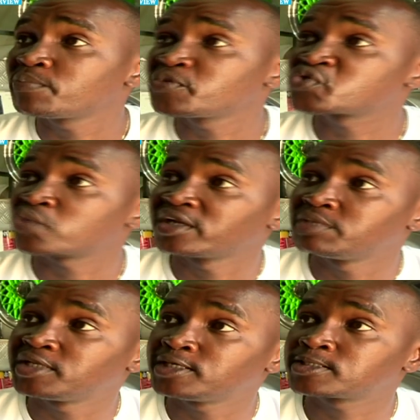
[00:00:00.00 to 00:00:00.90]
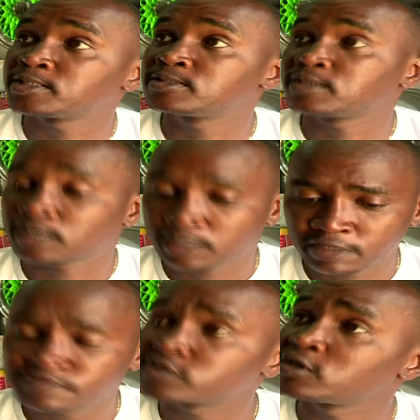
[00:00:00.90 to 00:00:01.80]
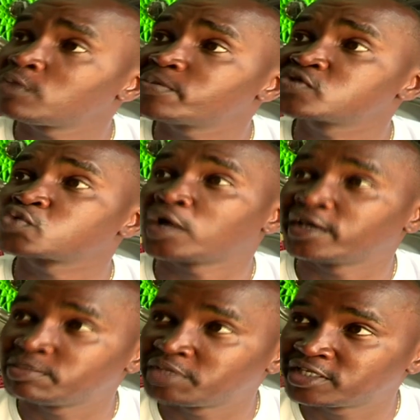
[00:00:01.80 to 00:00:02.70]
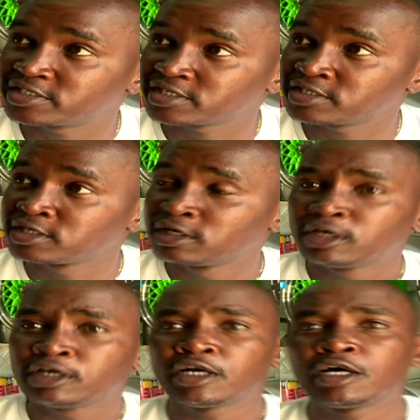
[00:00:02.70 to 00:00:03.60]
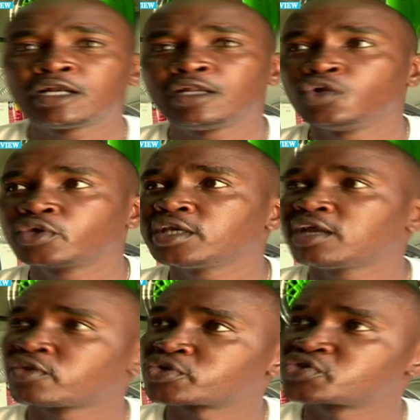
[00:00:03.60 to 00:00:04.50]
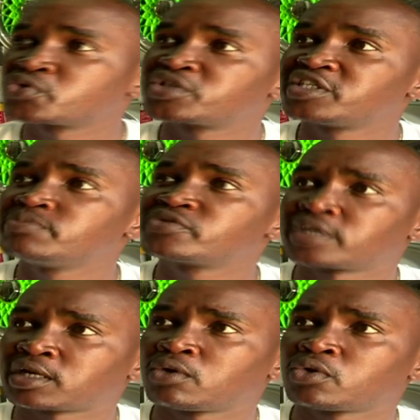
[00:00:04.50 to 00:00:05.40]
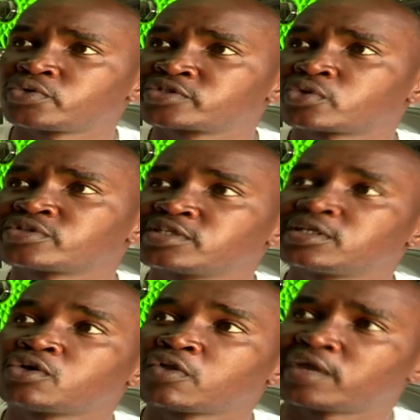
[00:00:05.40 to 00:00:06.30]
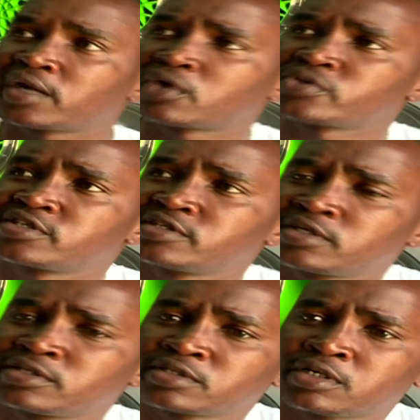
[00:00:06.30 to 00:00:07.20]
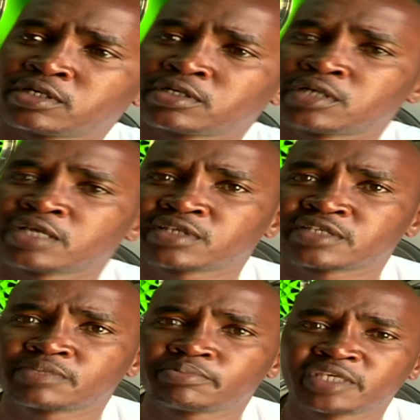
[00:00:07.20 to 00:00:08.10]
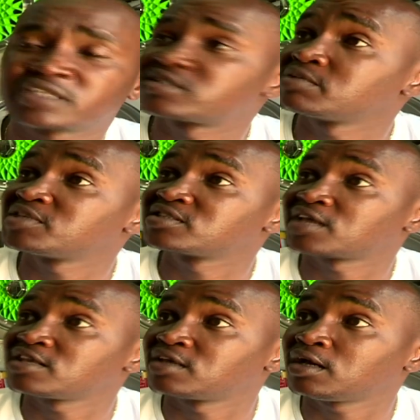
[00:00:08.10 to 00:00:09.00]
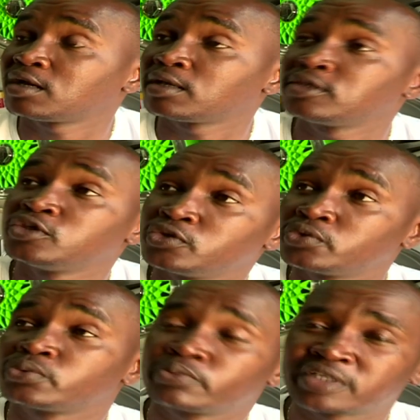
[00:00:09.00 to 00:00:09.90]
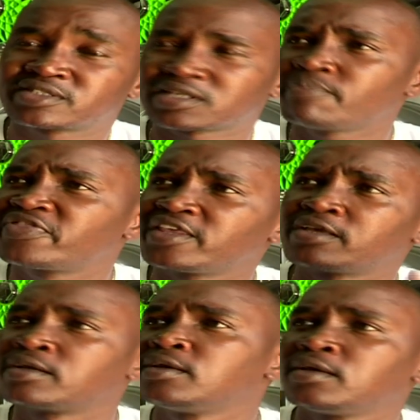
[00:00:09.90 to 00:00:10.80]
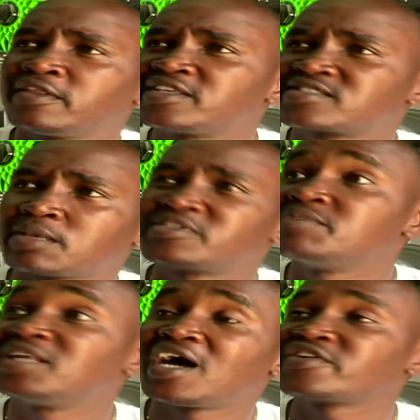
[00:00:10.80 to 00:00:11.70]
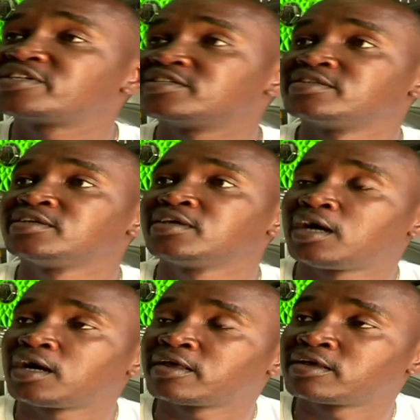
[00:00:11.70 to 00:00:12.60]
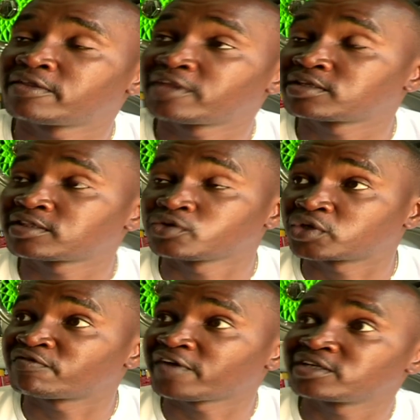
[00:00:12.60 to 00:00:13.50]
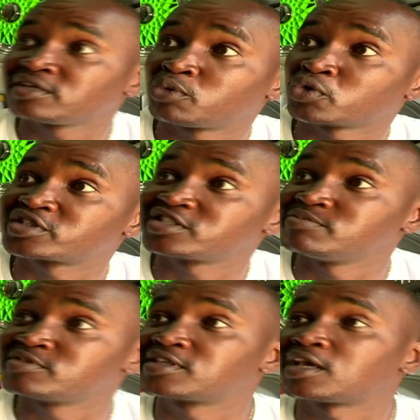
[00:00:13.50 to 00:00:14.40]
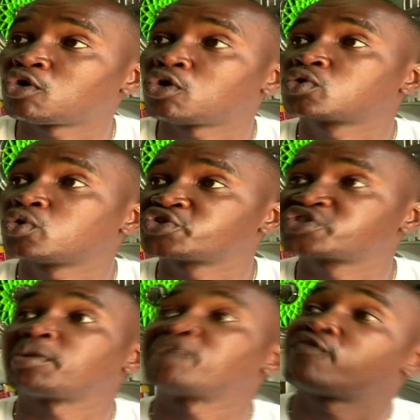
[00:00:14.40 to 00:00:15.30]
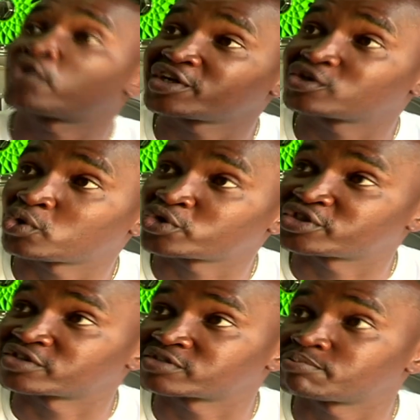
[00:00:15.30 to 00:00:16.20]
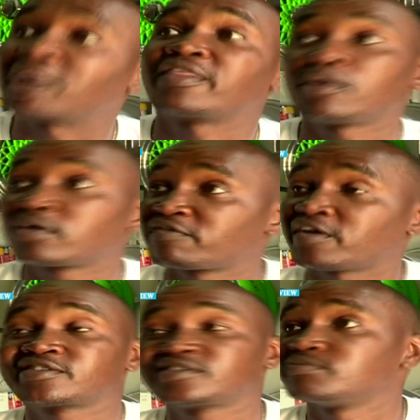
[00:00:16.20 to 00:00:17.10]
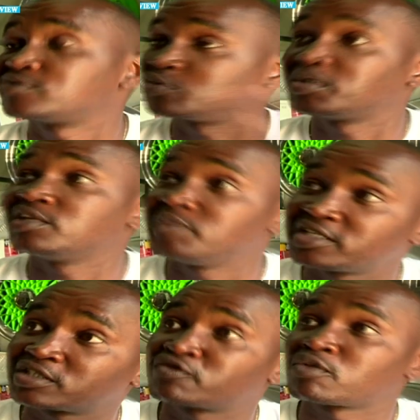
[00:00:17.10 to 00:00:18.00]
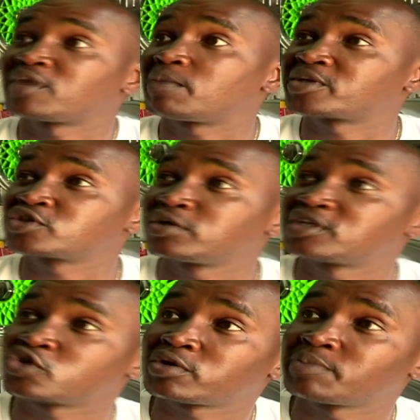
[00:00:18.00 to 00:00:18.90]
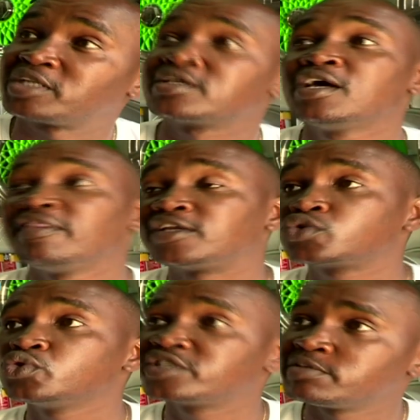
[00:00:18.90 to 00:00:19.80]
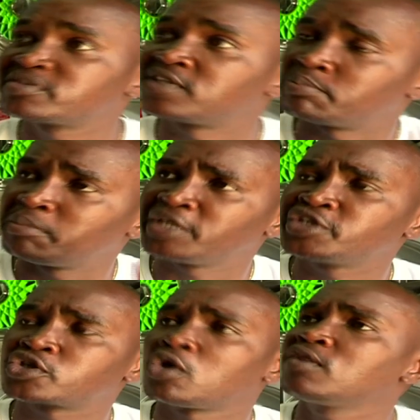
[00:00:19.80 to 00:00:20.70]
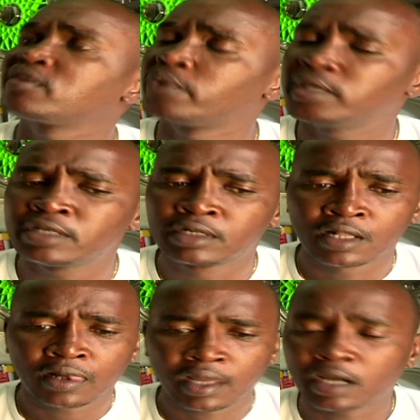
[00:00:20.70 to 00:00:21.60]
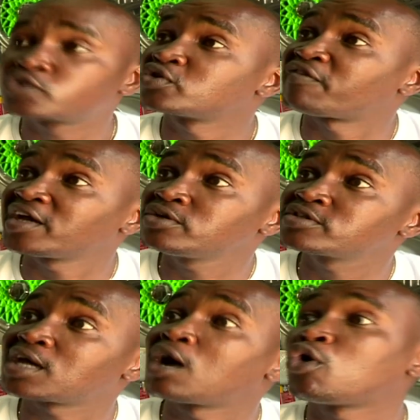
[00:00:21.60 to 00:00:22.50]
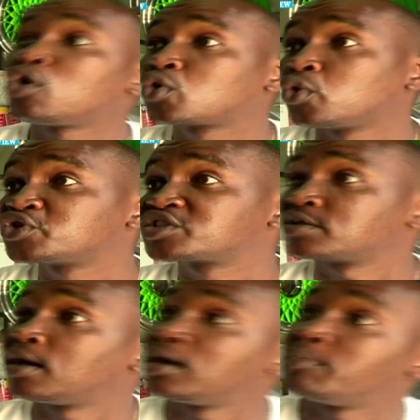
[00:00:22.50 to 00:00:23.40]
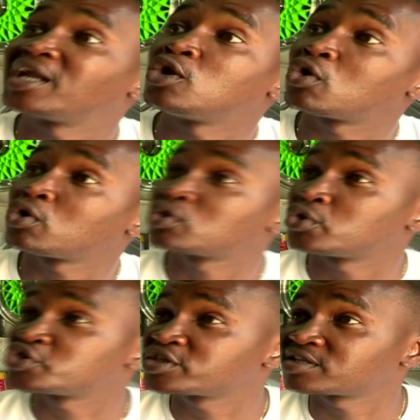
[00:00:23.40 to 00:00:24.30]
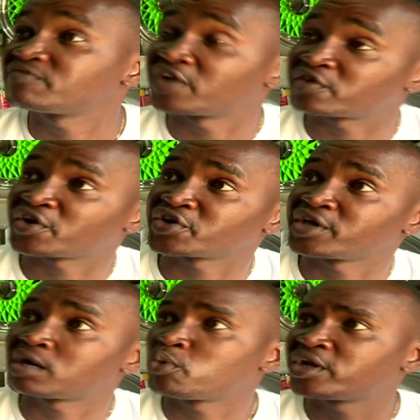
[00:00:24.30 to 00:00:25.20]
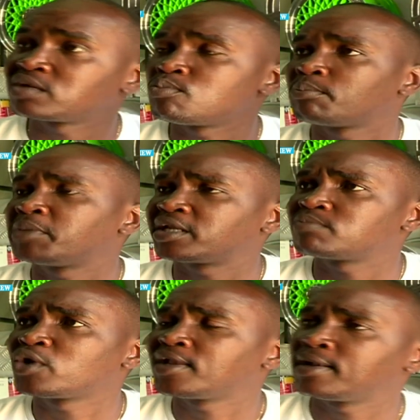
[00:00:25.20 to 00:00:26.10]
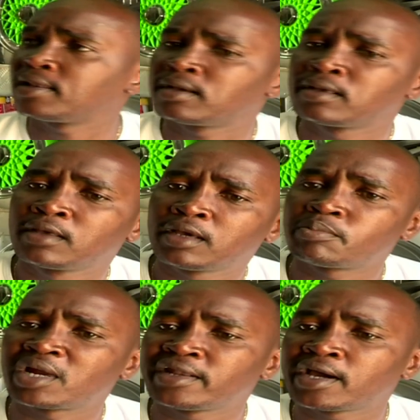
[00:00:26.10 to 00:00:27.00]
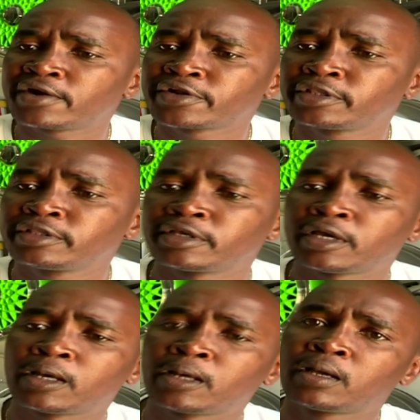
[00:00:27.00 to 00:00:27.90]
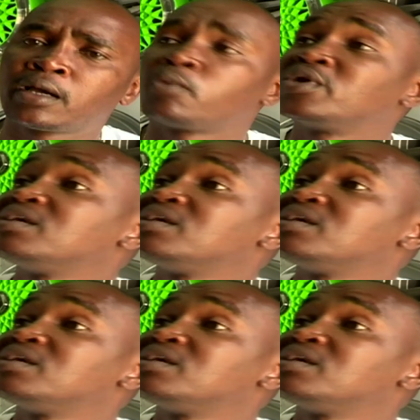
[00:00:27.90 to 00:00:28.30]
champions, were eliminated. uh, F C Leopards were eliminated. Uh, looking at those two teams that are always considered, or that are considered uh, as, as the biggest team in Kenya, you there's something there's some similarity uh, uh, that, that you can find in both teams. They're all coached by foreign coaches, but they were the first teams to be eliminated from that particular tournament. The two teams that made it all the way uh, to the finals are all coached uh, by local coaches, and very, very young. Bernard, Bernard Molala, Bandari, uh, uh,